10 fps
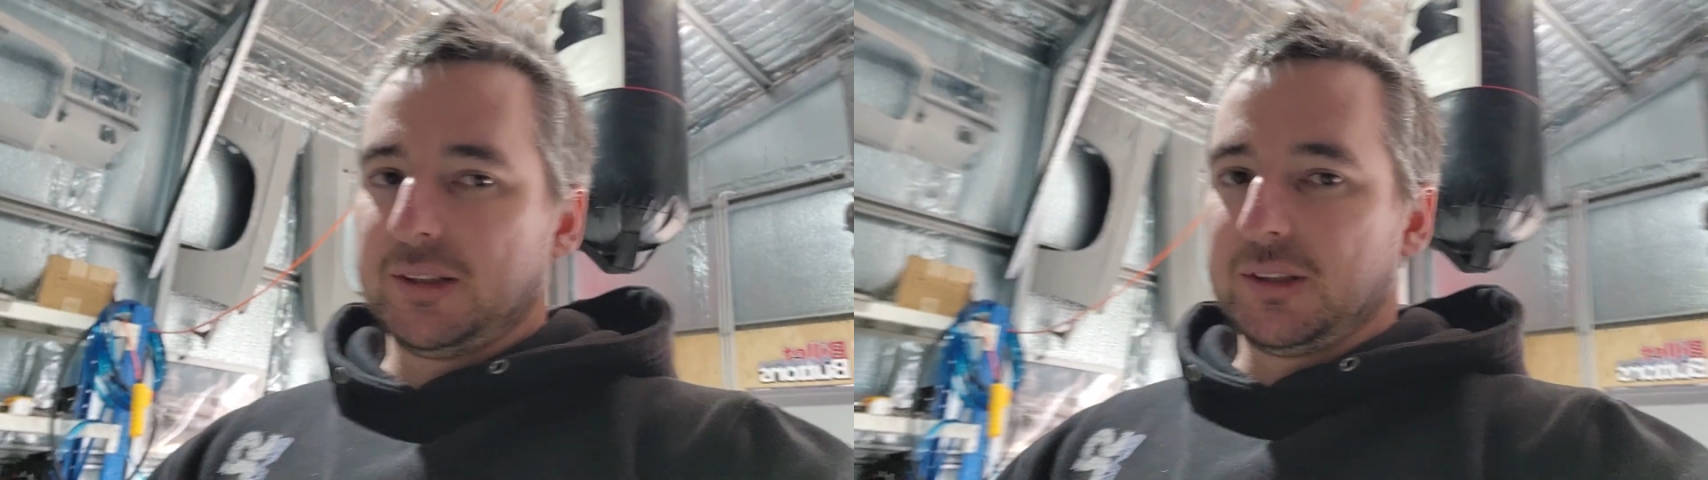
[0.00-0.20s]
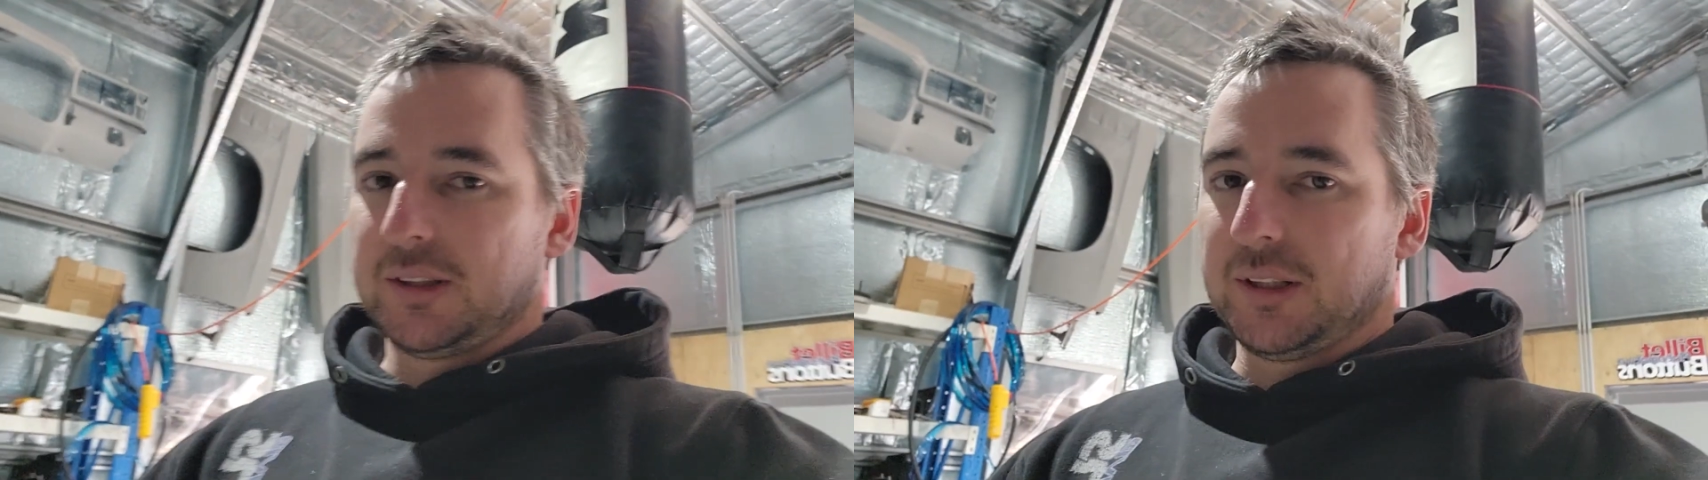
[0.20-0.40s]
are
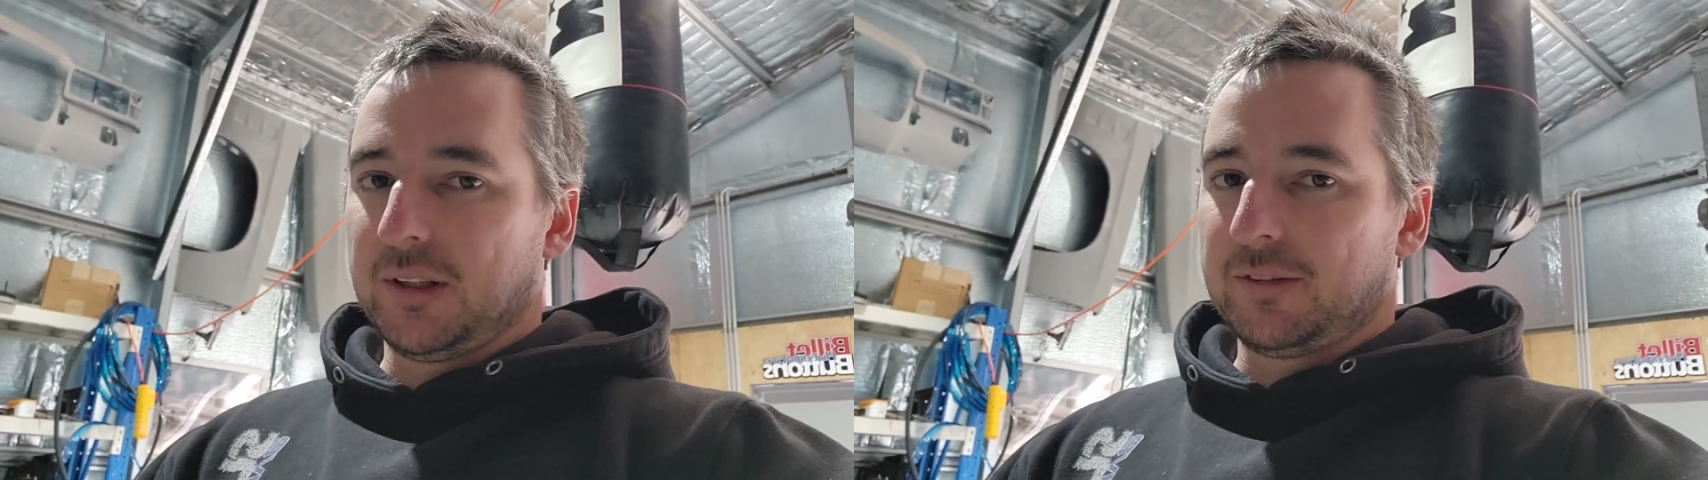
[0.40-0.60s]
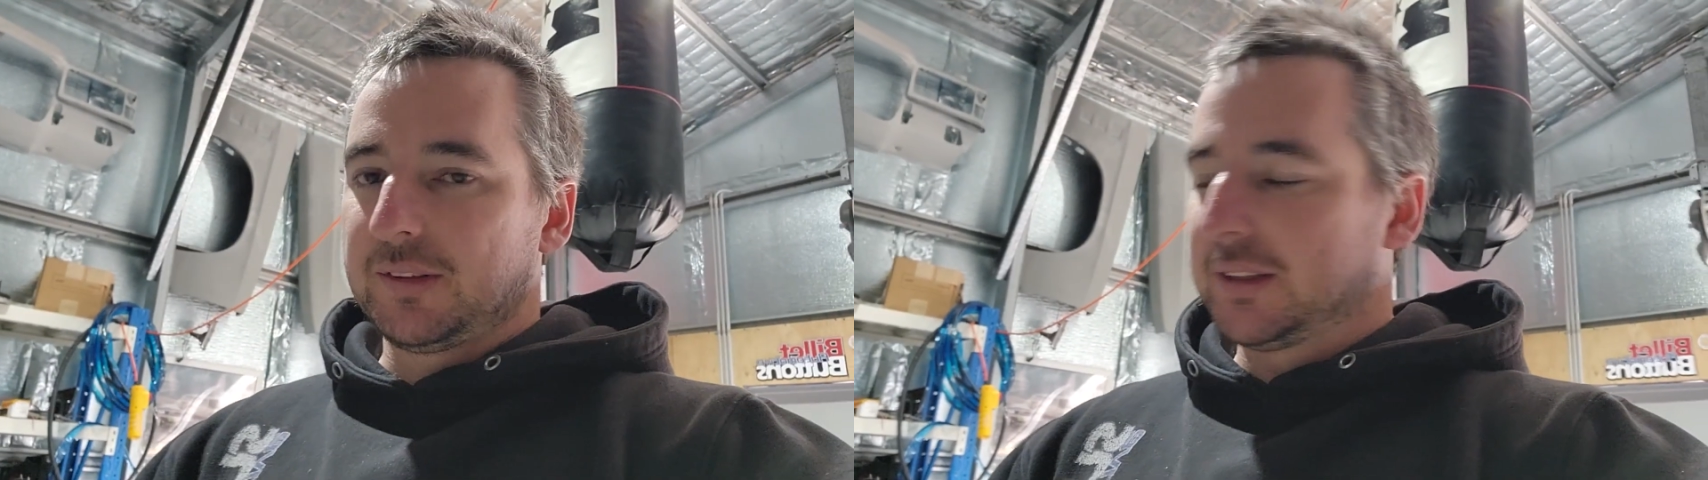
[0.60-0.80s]
too
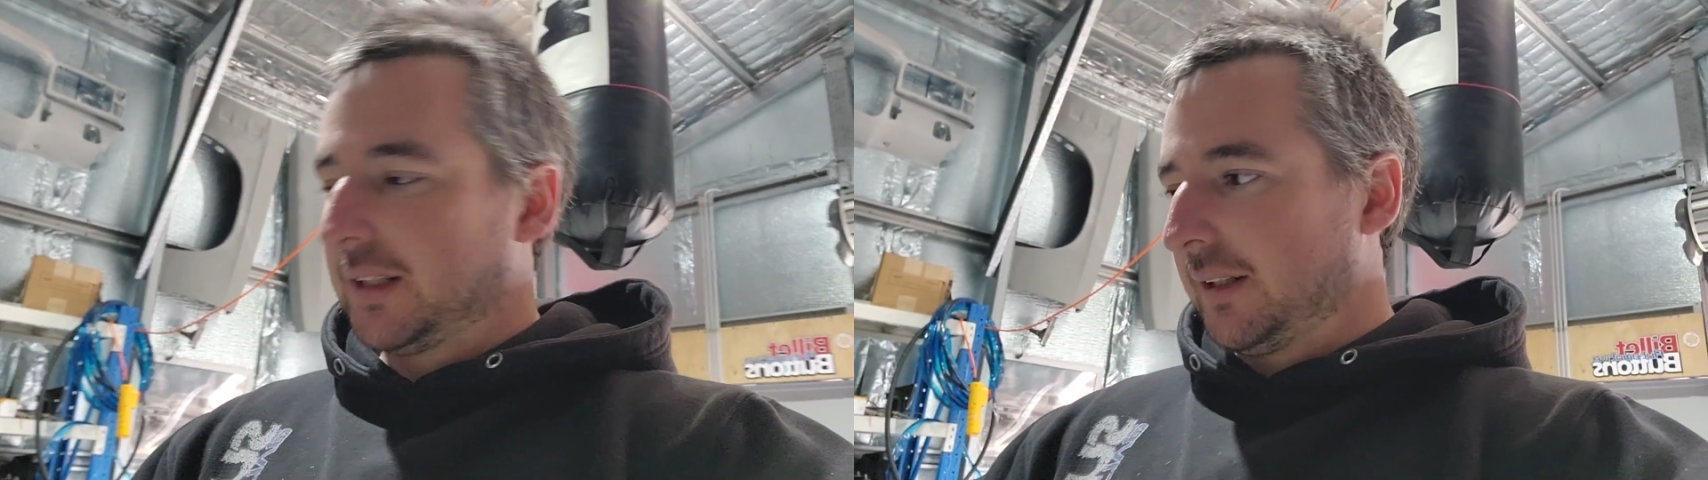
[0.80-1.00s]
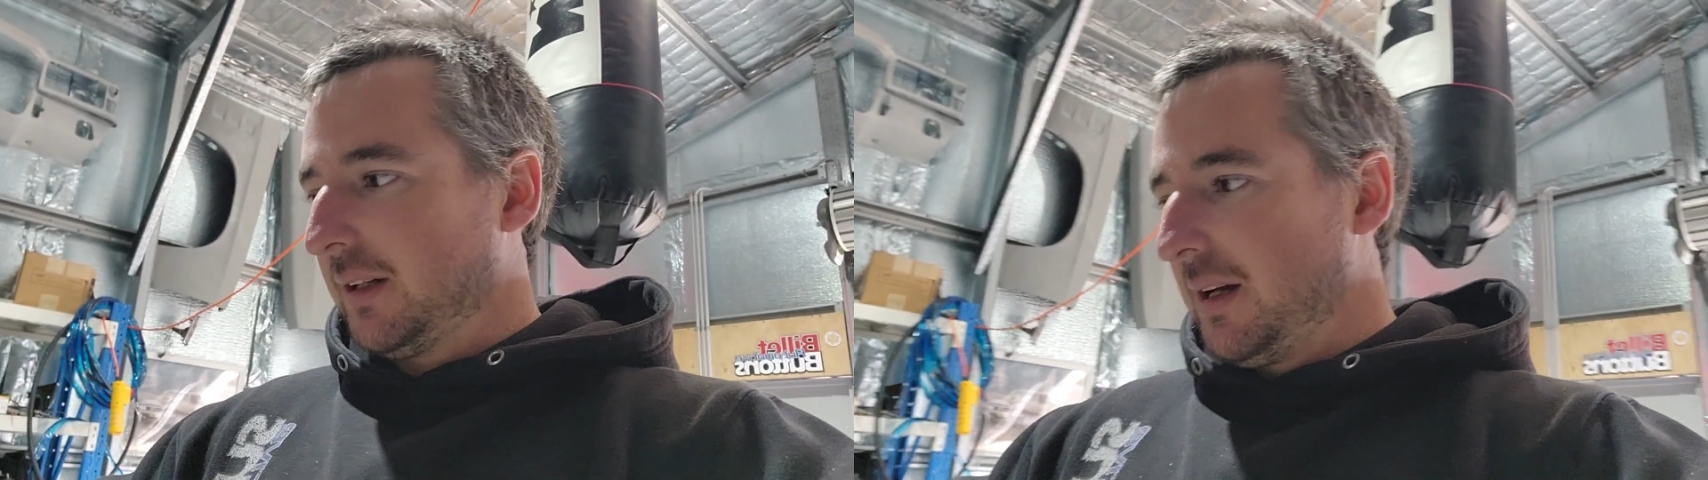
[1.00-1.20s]
soft,
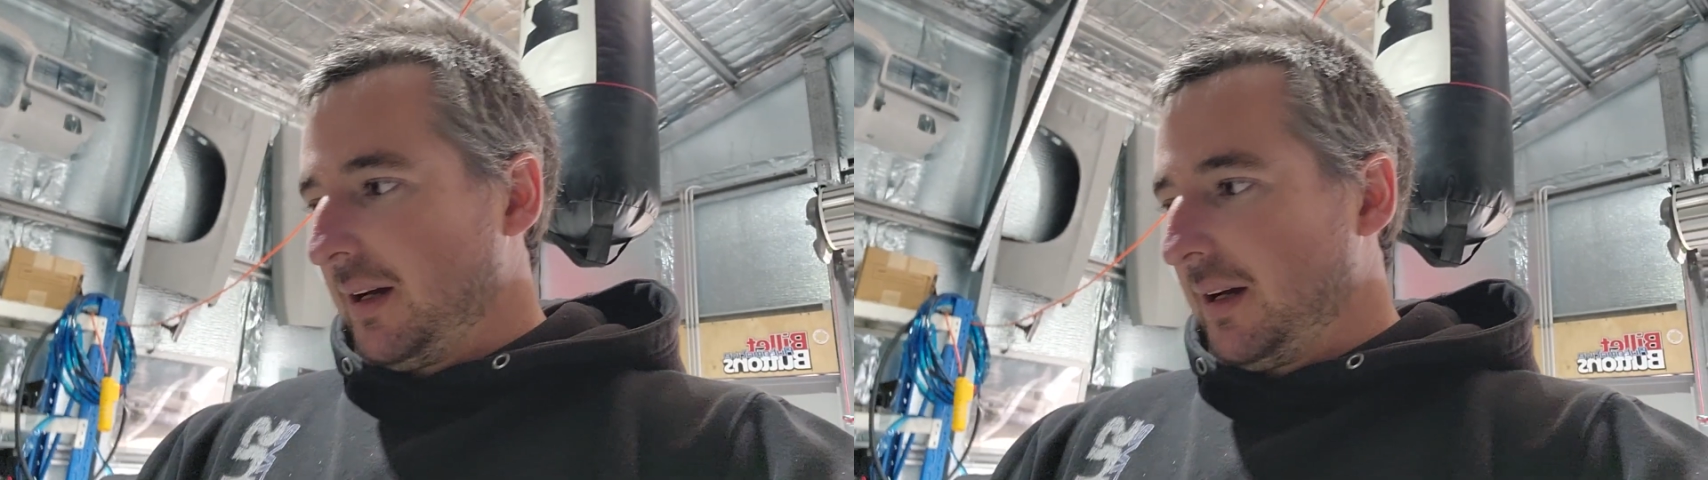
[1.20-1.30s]
so